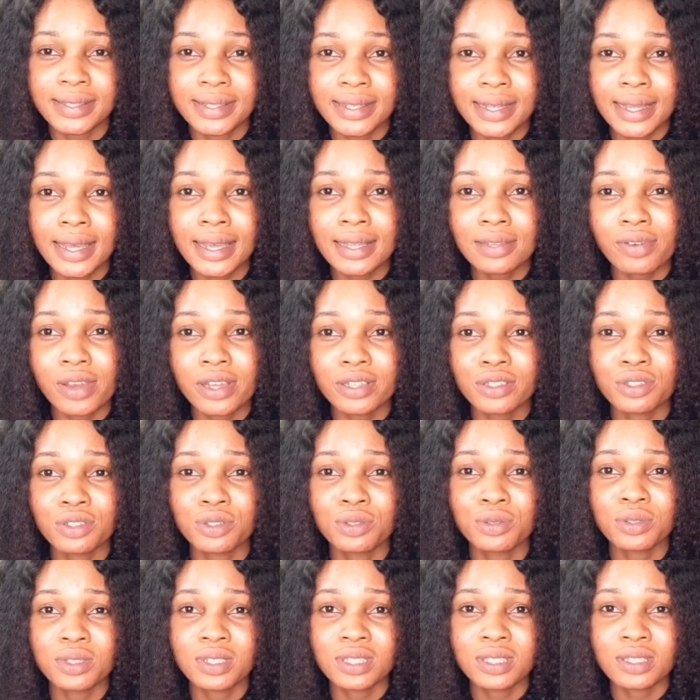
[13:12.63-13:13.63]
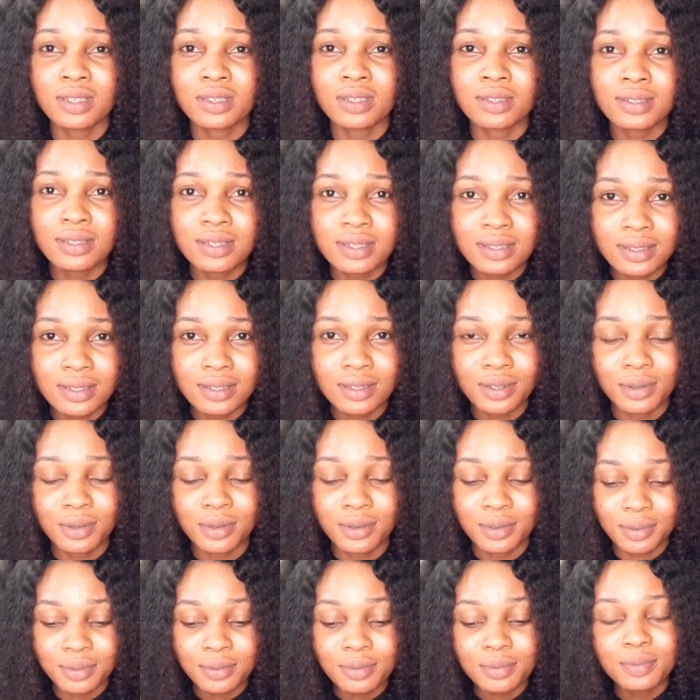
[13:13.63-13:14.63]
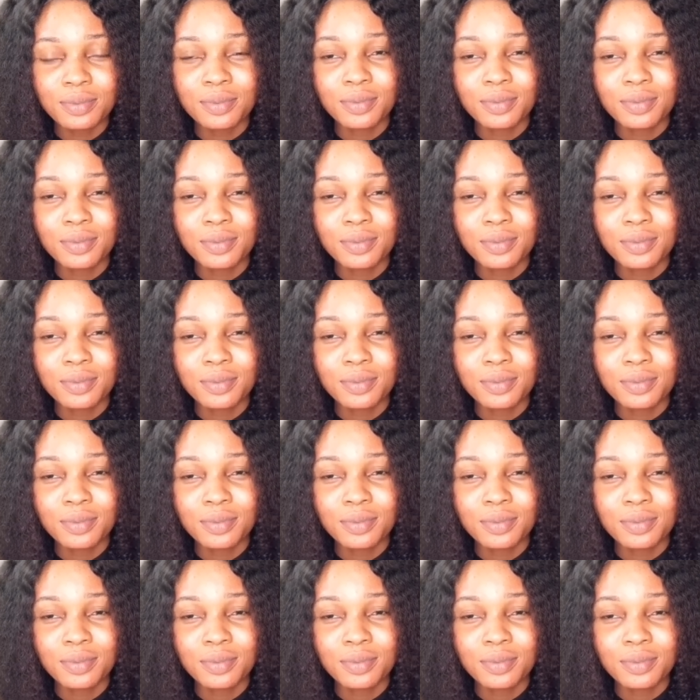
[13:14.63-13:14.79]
day, trying to do things, you know,